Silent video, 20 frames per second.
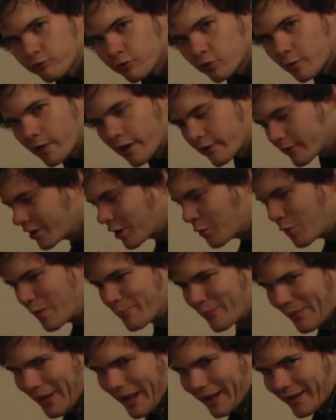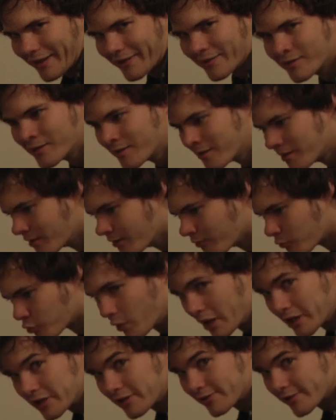girl for a while. We're banging.
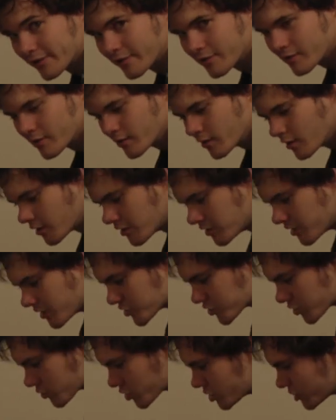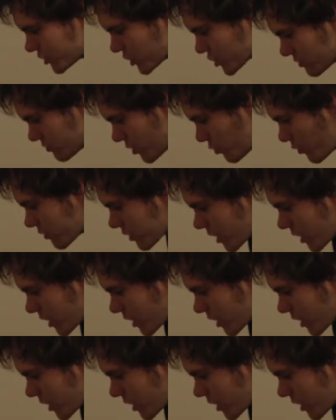Regular. And so she says to